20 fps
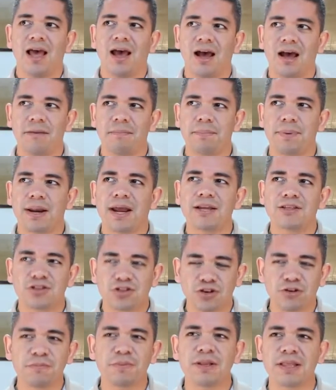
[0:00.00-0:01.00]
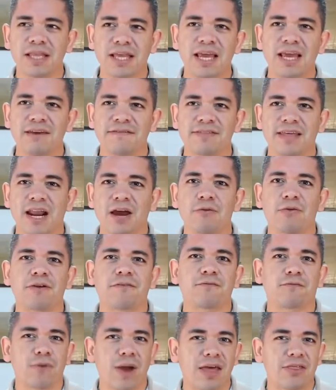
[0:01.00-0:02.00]
uh, but I do believe that I would
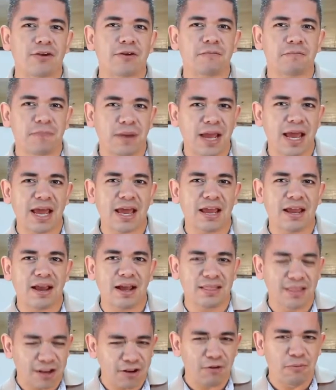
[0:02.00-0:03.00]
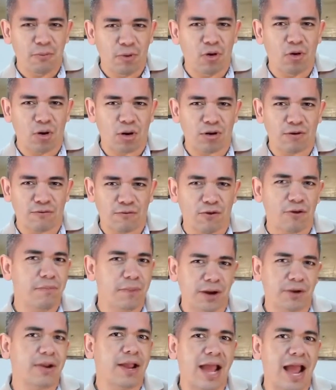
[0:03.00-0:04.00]
have rather pay a little more for a
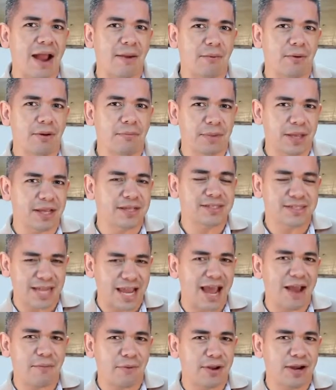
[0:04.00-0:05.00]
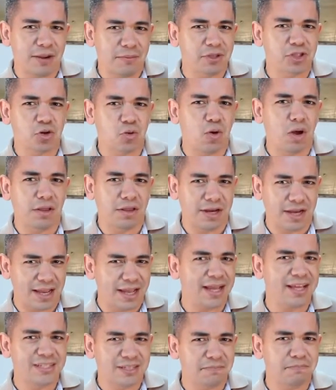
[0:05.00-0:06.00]
better camera because camera and image
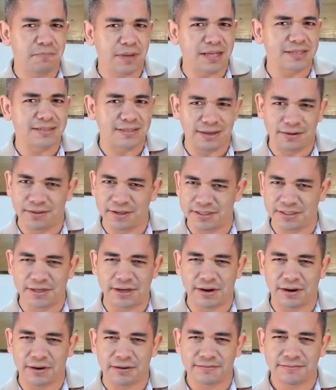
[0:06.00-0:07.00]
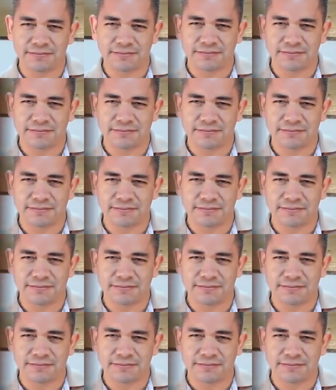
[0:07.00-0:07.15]
quality is a big deal this year.